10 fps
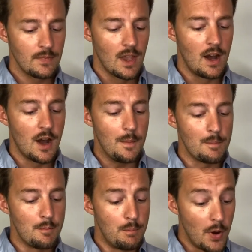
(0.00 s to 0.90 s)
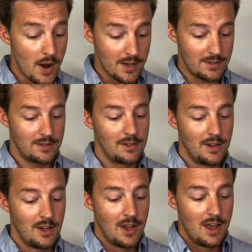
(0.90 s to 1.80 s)
But
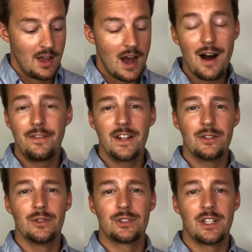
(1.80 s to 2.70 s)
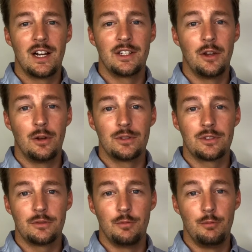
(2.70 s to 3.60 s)
Rafael dos
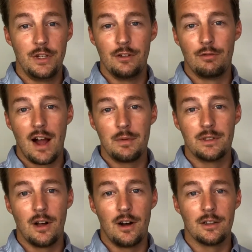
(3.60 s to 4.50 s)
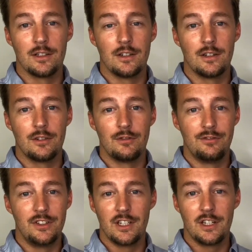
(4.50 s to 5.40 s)
Anjos beat Robbie Lawler
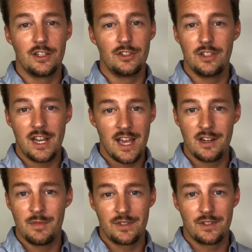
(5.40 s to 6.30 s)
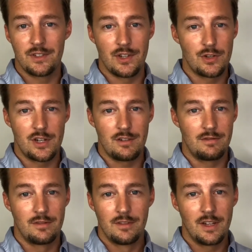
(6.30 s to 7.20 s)
via unanimous decision
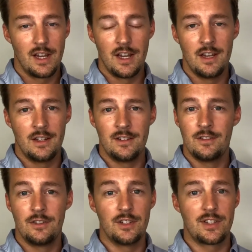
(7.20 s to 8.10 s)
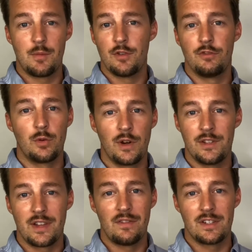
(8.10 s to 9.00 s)
in December of
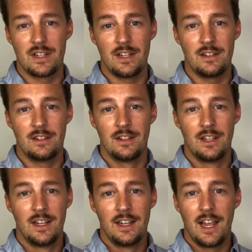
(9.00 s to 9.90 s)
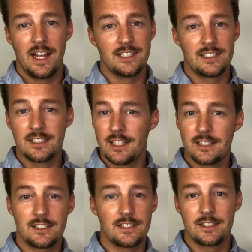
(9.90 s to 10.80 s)
2017. And
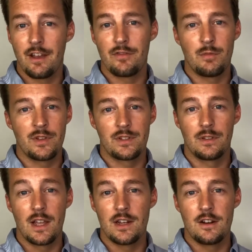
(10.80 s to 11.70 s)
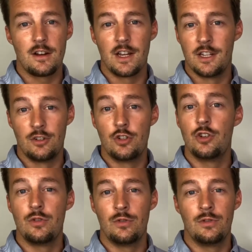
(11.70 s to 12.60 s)
6-7 months later, in
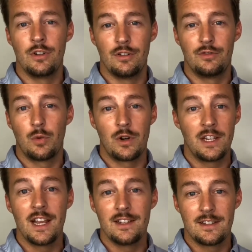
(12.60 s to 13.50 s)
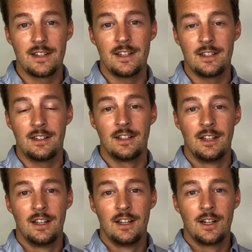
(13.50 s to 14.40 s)
June of 2018,
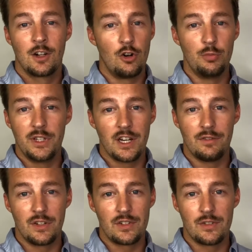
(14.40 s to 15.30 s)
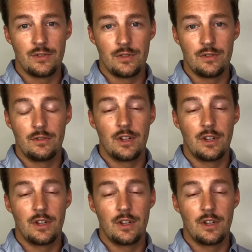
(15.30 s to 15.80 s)
Colby Covington